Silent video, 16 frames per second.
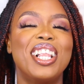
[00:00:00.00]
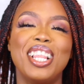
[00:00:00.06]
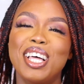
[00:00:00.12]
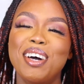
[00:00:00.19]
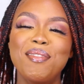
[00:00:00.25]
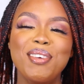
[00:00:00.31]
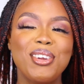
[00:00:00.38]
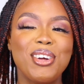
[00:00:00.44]

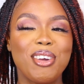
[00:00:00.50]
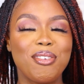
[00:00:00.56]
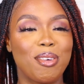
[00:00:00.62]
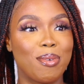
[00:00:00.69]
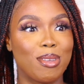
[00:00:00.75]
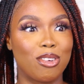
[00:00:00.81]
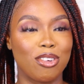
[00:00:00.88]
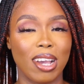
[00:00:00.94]
Let me know if
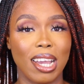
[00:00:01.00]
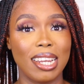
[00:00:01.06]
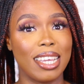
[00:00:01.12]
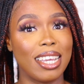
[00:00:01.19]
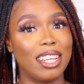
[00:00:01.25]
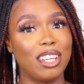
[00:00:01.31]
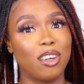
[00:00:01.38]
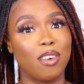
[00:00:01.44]
you'll be trying
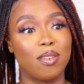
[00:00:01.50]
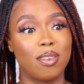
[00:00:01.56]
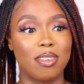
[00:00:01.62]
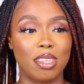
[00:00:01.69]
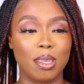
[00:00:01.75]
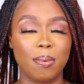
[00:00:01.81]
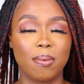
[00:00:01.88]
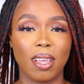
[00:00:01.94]
any of the
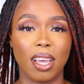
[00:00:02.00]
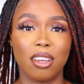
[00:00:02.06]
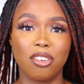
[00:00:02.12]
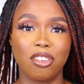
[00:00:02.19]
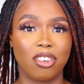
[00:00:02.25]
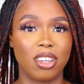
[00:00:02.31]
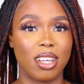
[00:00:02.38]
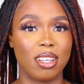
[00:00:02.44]
tips I
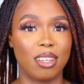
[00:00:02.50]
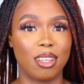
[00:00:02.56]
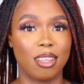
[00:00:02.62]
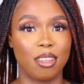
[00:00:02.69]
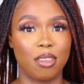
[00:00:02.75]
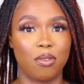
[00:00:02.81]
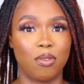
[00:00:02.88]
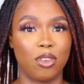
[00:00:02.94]
shared
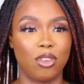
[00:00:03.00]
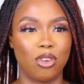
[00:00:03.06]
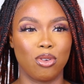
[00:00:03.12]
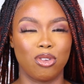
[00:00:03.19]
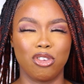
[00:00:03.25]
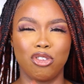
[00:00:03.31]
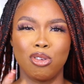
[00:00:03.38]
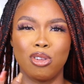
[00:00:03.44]
in this
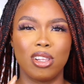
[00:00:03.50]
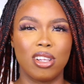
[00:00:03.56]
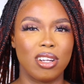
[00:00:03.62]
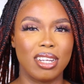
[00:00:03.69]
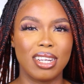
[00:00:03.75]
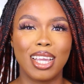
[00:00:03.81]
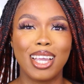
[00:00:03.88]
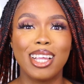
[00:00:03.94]
video. Did you
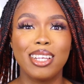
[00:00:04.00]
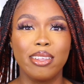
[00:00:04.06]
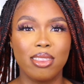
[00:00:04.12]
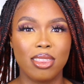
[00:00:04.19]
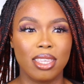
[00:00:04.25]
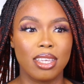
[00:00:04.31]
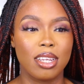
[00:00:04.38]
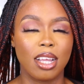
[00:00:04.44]
learn
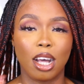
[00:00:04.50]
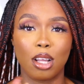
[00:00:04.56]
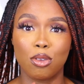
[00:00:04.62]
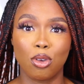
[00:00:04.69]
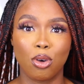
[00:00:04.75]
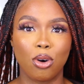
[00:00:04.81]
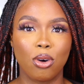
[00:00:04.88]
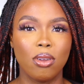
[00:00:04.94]
anything
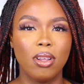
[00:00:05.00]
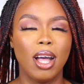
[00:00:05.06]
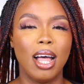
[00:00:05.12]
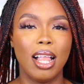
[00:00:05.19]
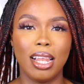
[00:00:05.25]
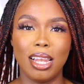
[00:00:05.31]
at all?